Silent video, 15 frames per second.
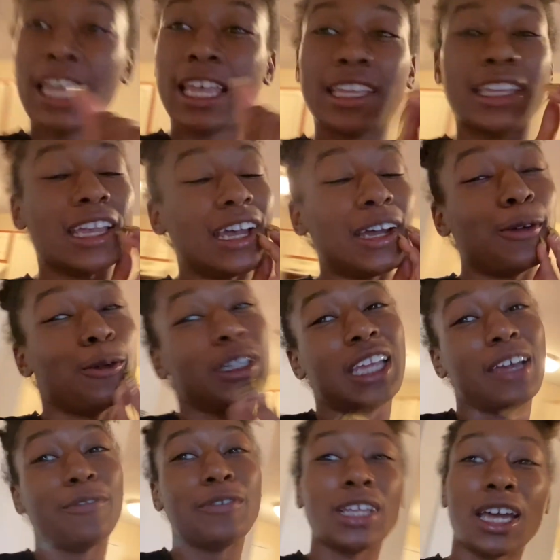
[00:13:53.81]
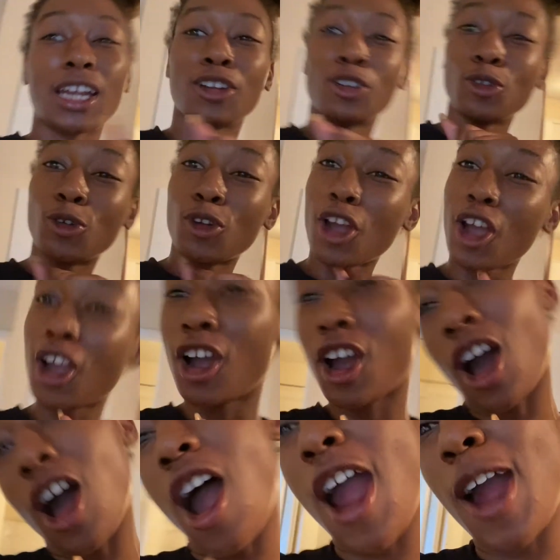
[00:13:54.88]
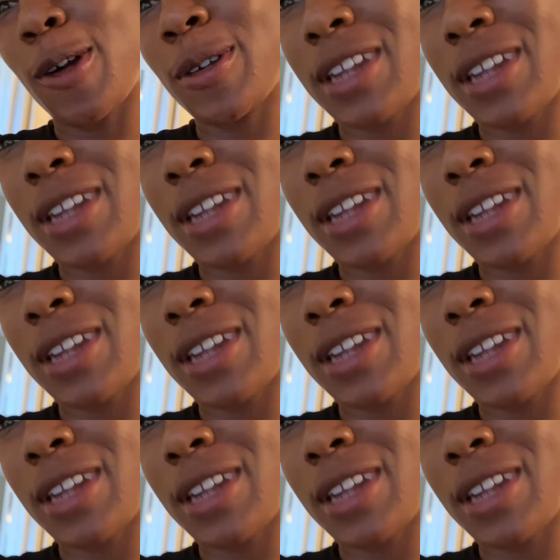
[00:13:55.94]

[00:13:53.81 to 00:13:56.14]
Yeah, we definitely got a new car on